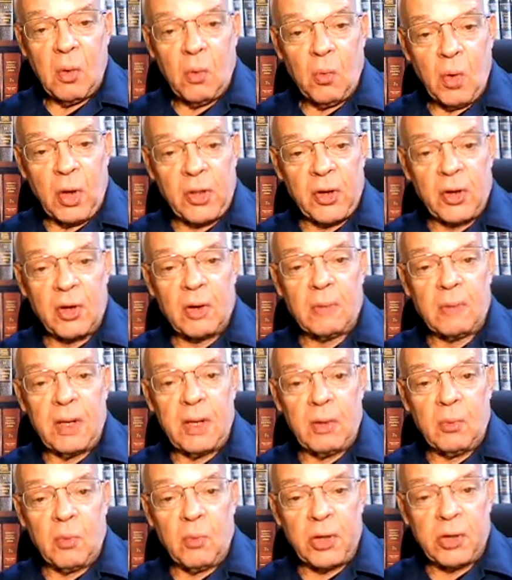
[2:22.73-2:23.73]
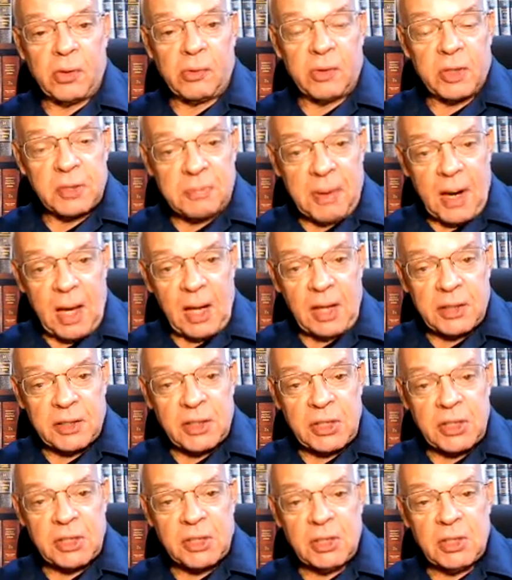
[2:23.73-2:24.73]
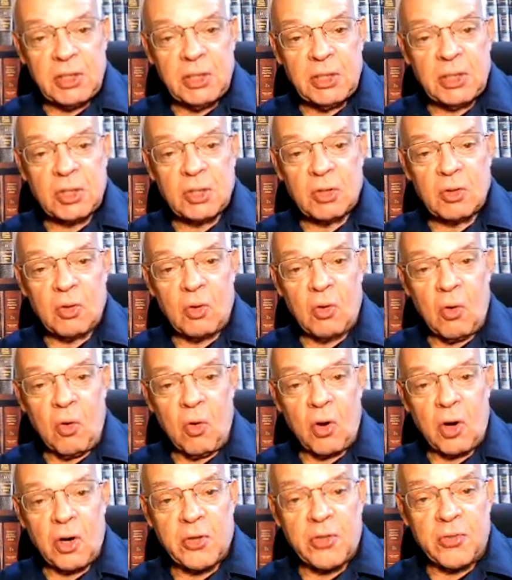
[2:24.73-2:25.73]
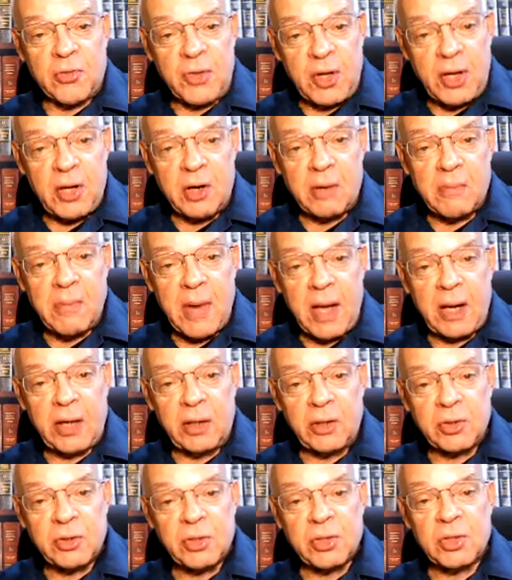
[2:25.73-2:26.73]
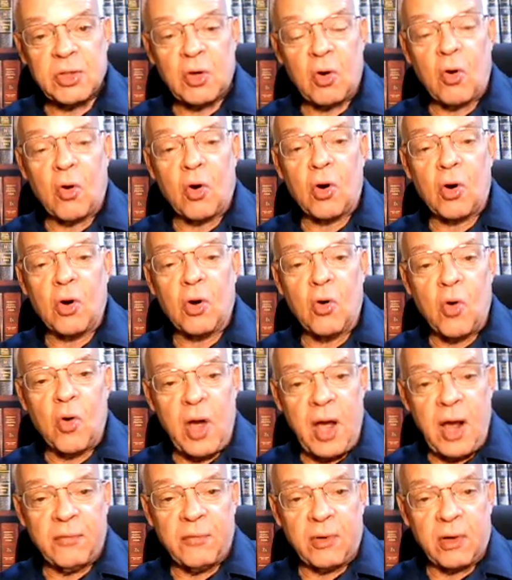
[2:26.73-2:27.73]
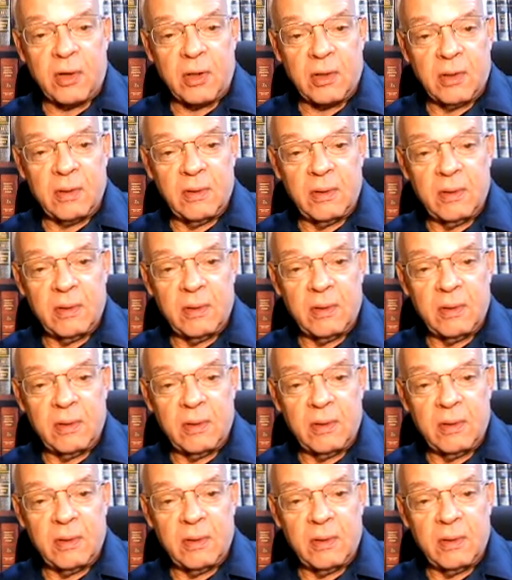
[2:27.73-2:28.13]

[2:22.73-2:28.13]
Whether it's politicians or theater managers or whoever,